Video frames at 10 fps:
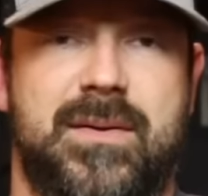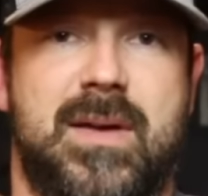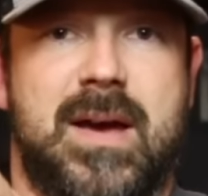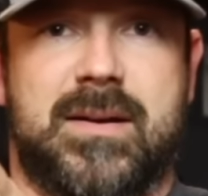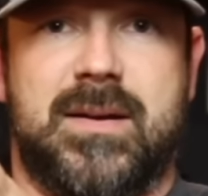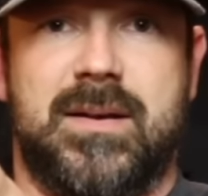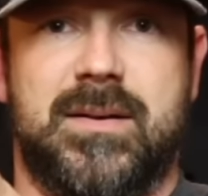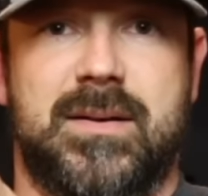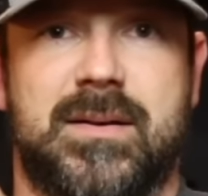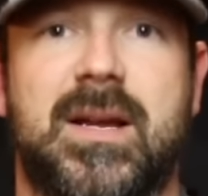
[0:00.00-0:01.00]
that
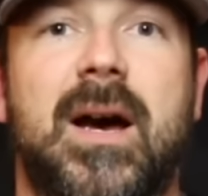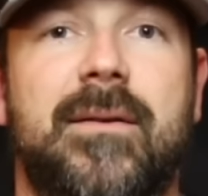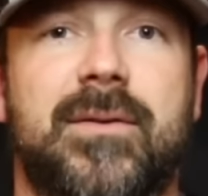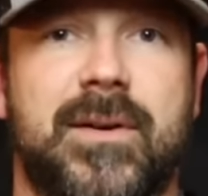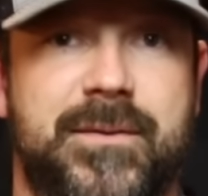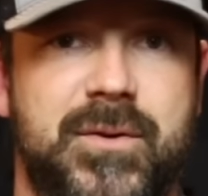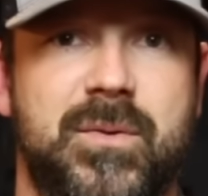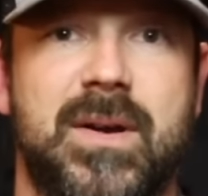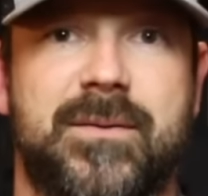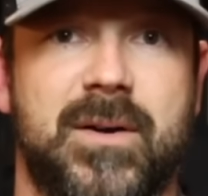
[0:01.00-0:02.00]
can cover a
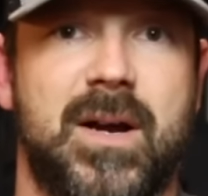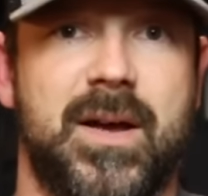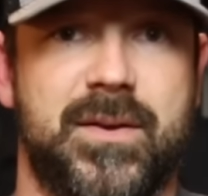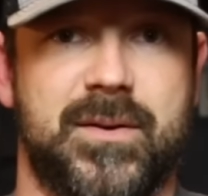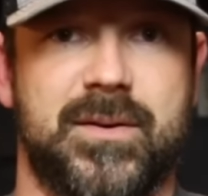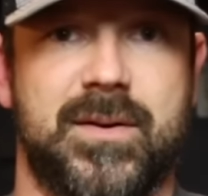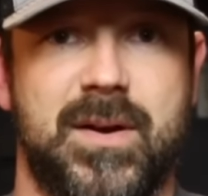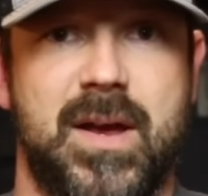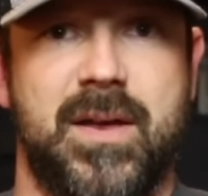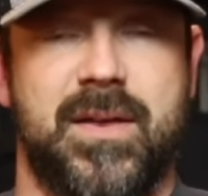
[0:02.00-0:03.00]
few different other
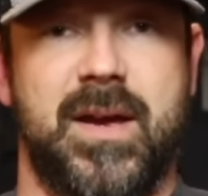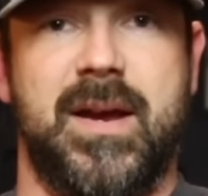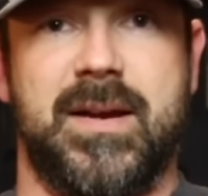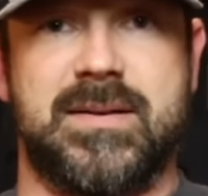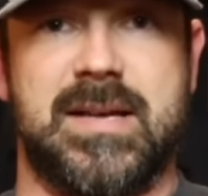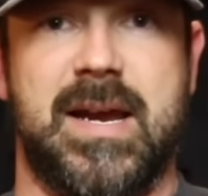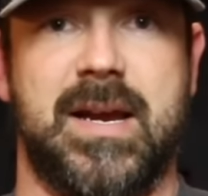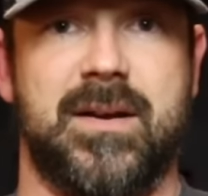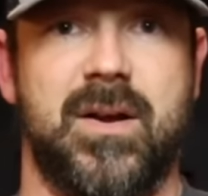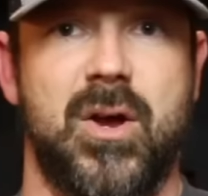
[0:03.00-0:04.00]
things
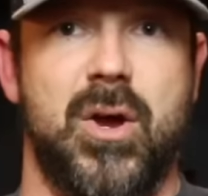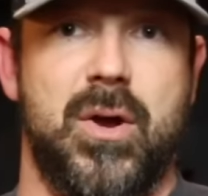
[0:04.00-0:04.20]
and